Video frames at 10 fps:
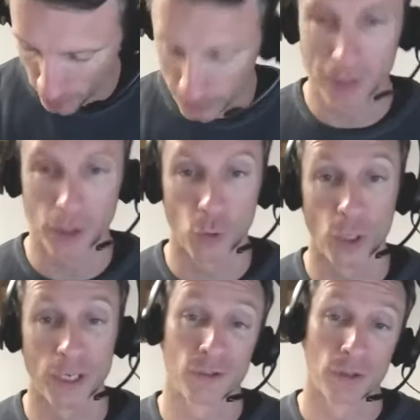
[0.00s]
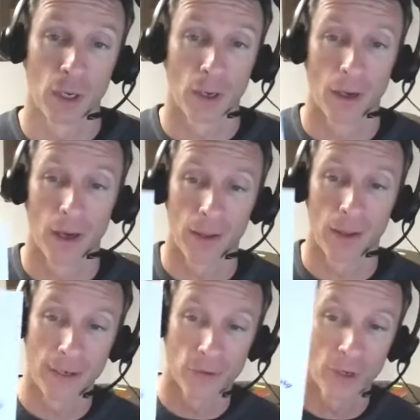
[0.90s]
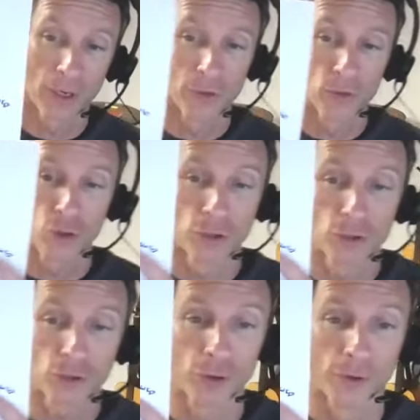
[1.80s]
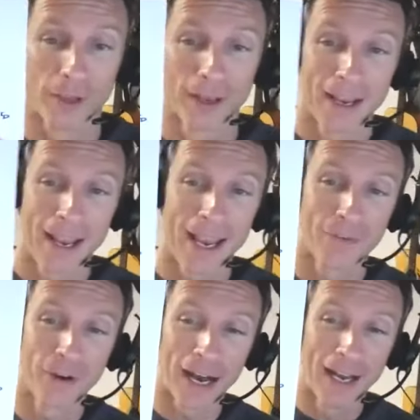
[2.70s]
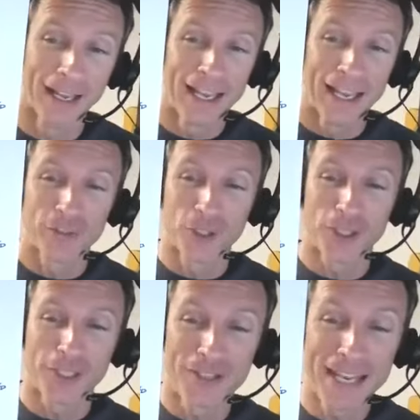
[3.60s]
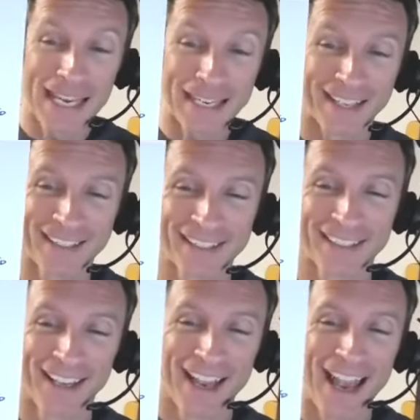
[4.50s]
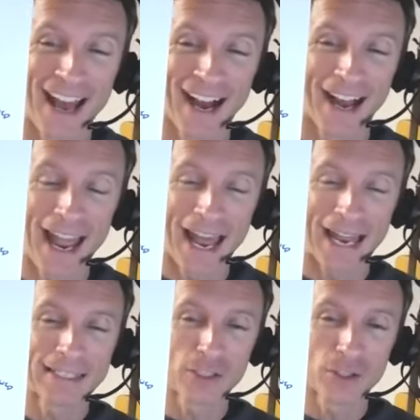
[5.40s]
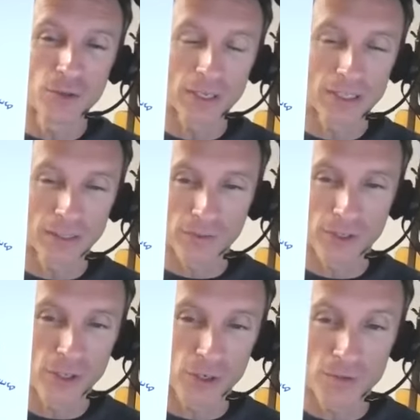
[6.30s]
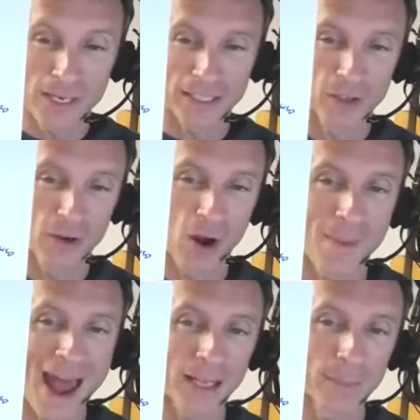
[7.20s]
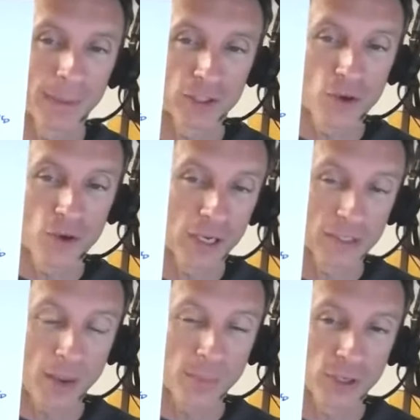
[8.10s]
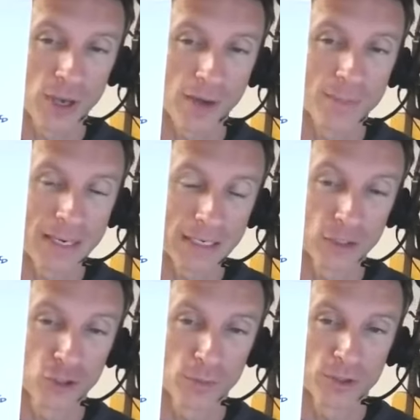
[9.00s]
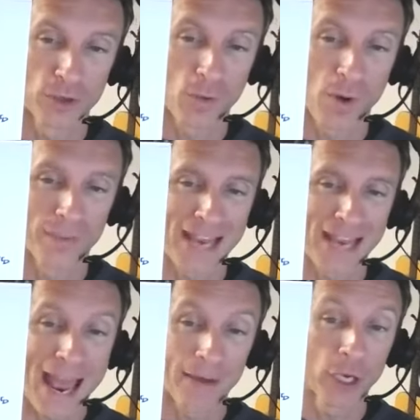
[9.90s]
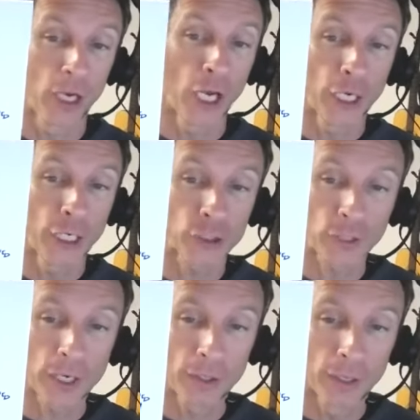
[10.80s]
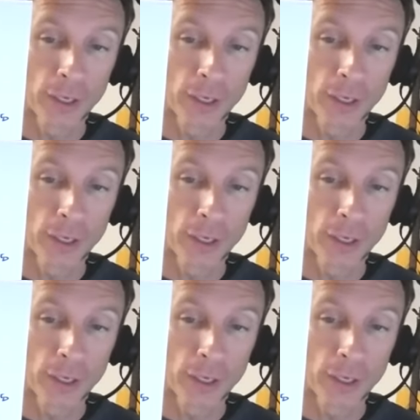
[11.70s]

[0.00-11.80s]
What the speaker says: but the word is this: is screwed. If you're unique and you can deliver your uniqueness on automatic, but there's no consumption of it, meaning consumers don't want what you have, you're screwed.